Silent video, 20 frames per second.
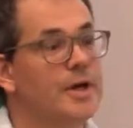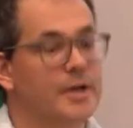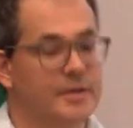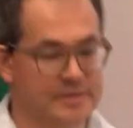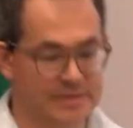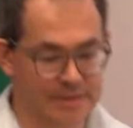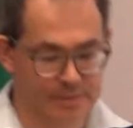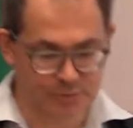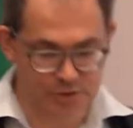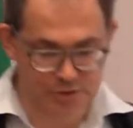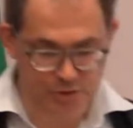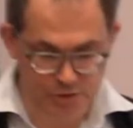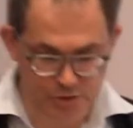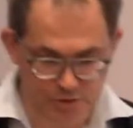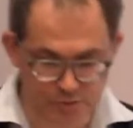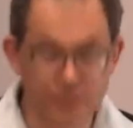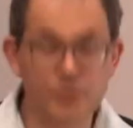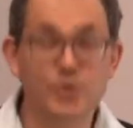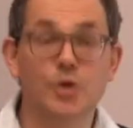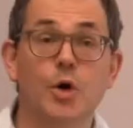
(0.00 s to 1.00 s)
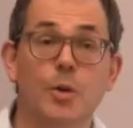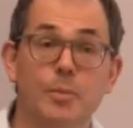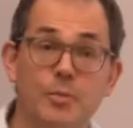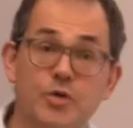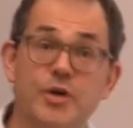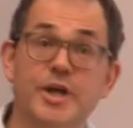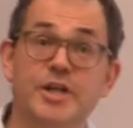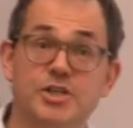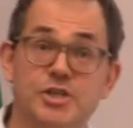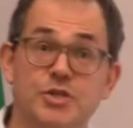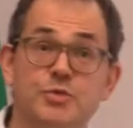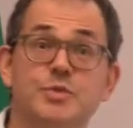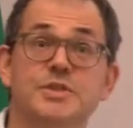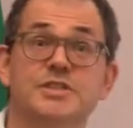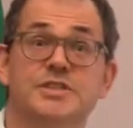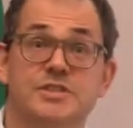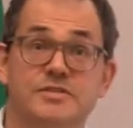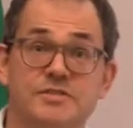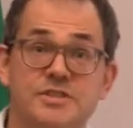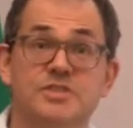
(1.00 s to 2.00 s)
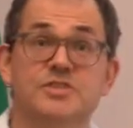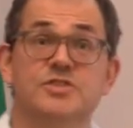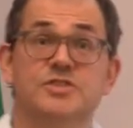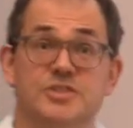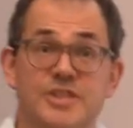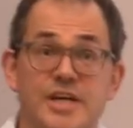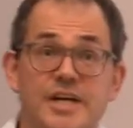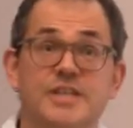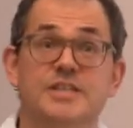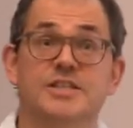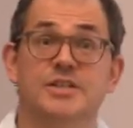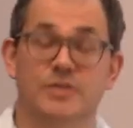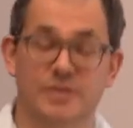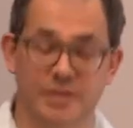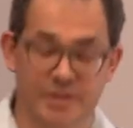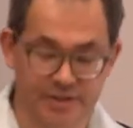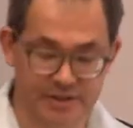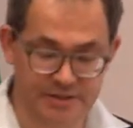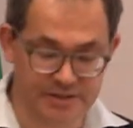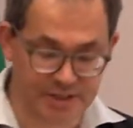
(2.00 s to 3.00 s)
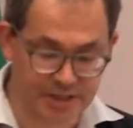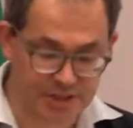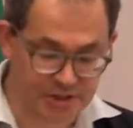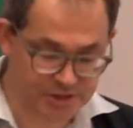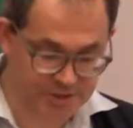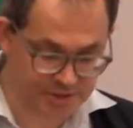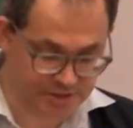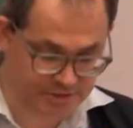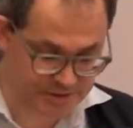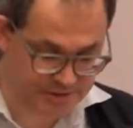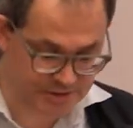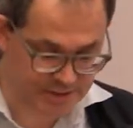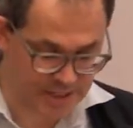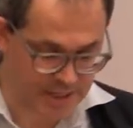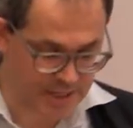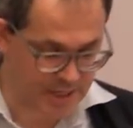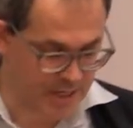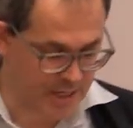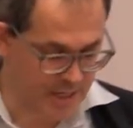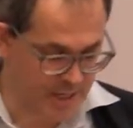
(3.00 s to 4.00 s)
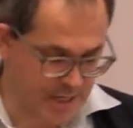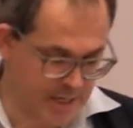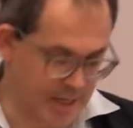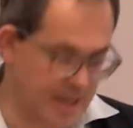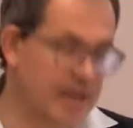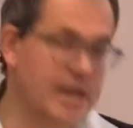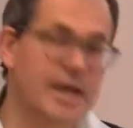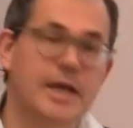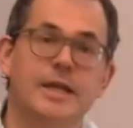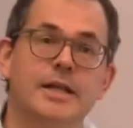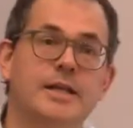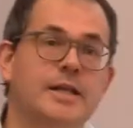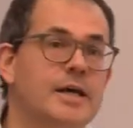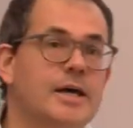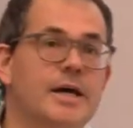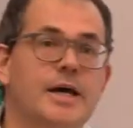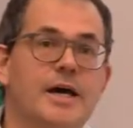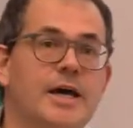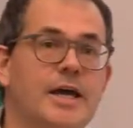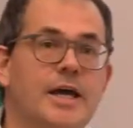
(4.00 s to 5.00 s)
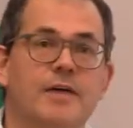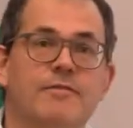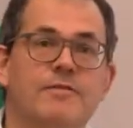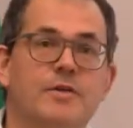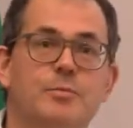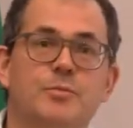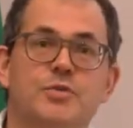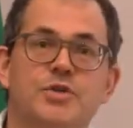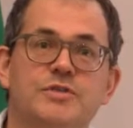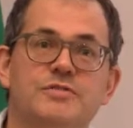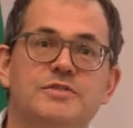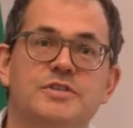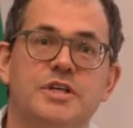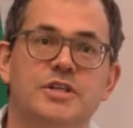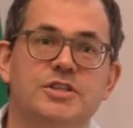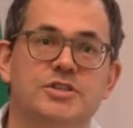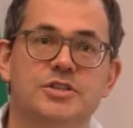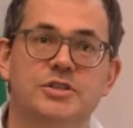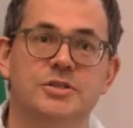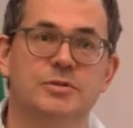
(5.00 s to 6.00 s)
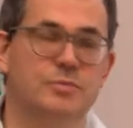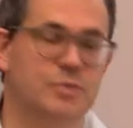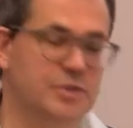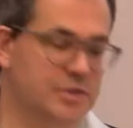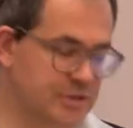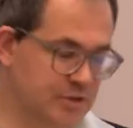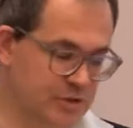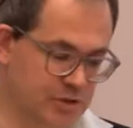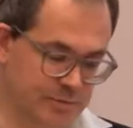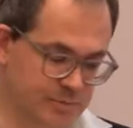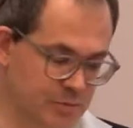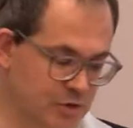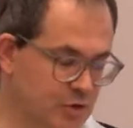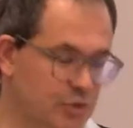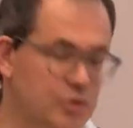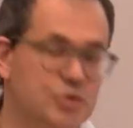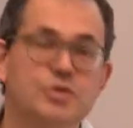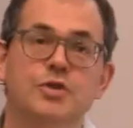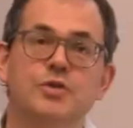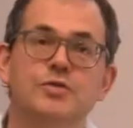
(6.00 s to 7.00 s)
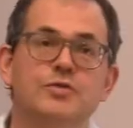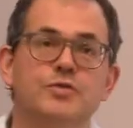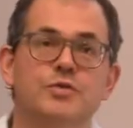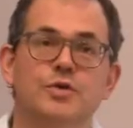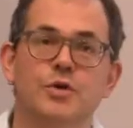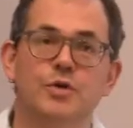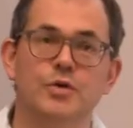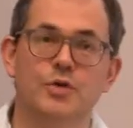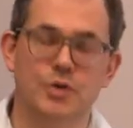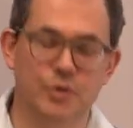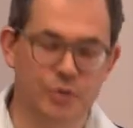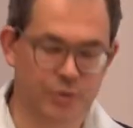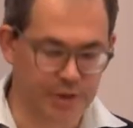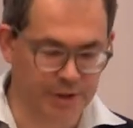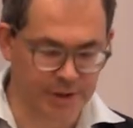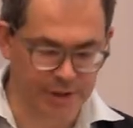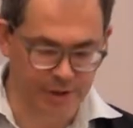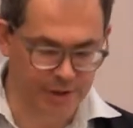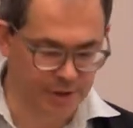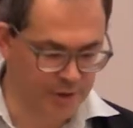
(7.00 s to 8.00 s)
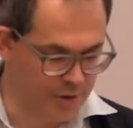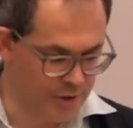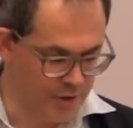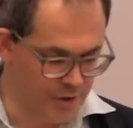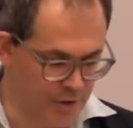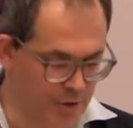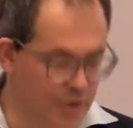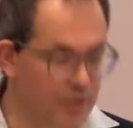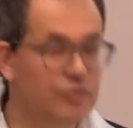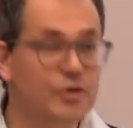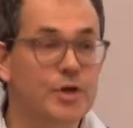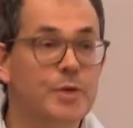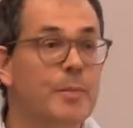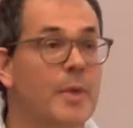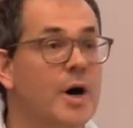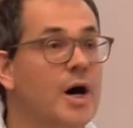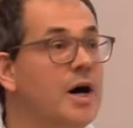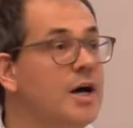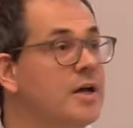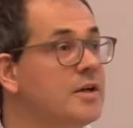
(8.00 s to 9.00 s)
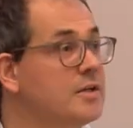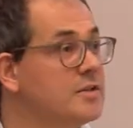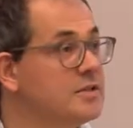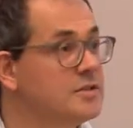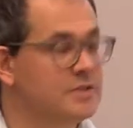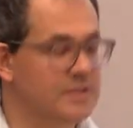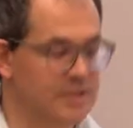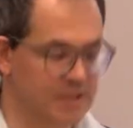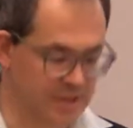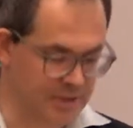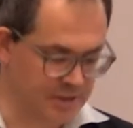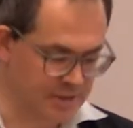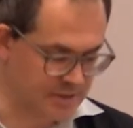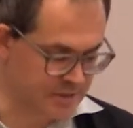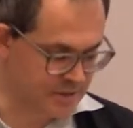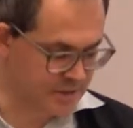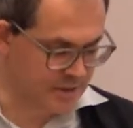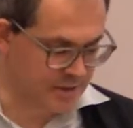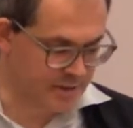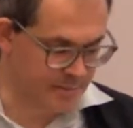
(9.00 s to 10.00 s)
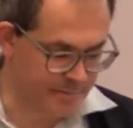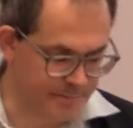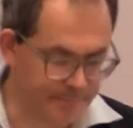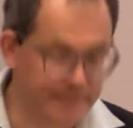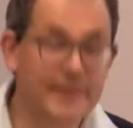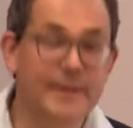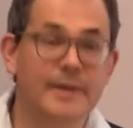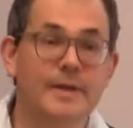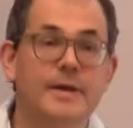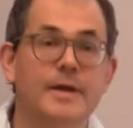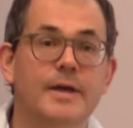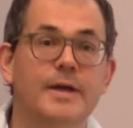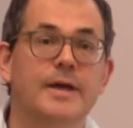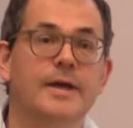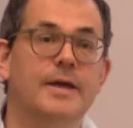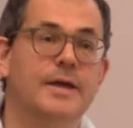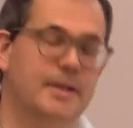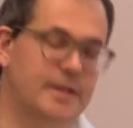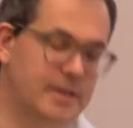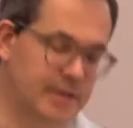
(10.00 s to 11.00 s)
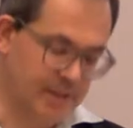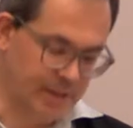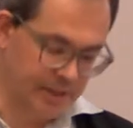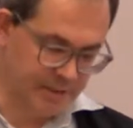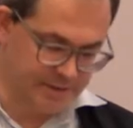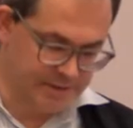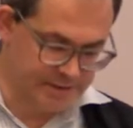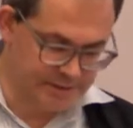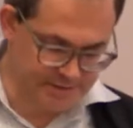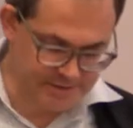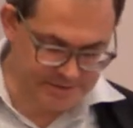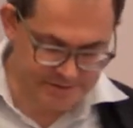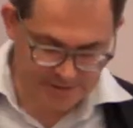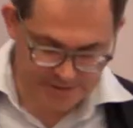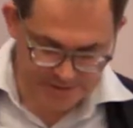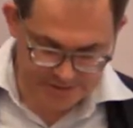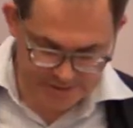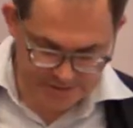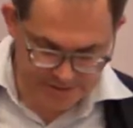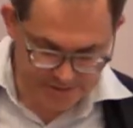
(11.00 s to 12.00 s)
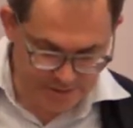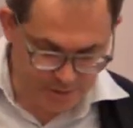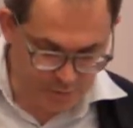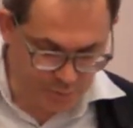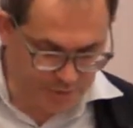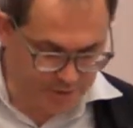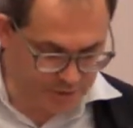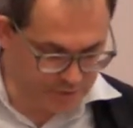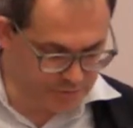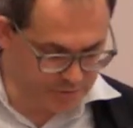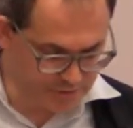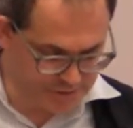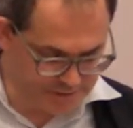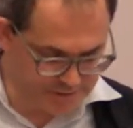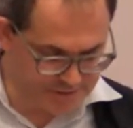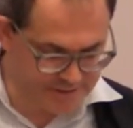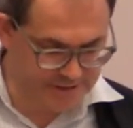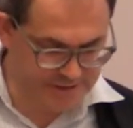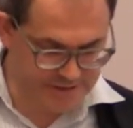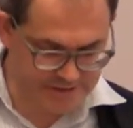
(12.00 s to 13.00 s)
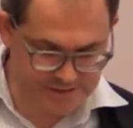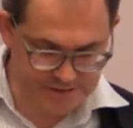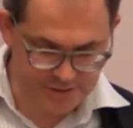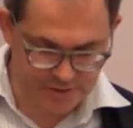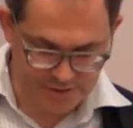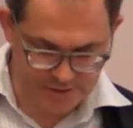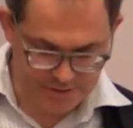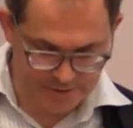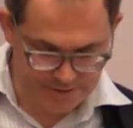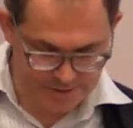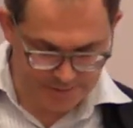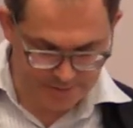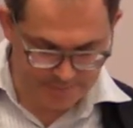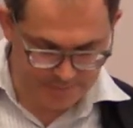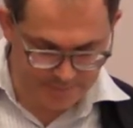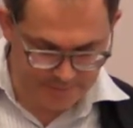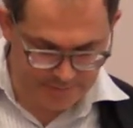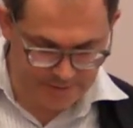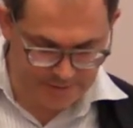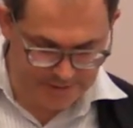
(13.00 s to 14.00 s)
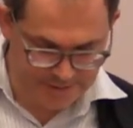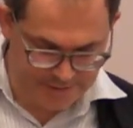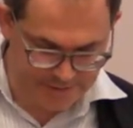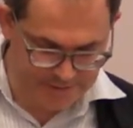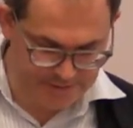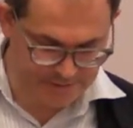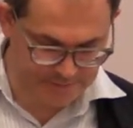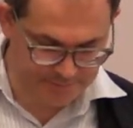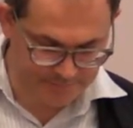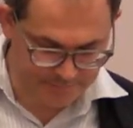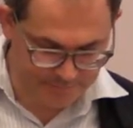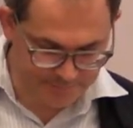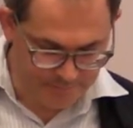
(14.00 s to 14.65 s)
some sort of cooperation with civil society organizations. And I have a brief section with some sort of concluding remarks and the ideas that we could discuss later.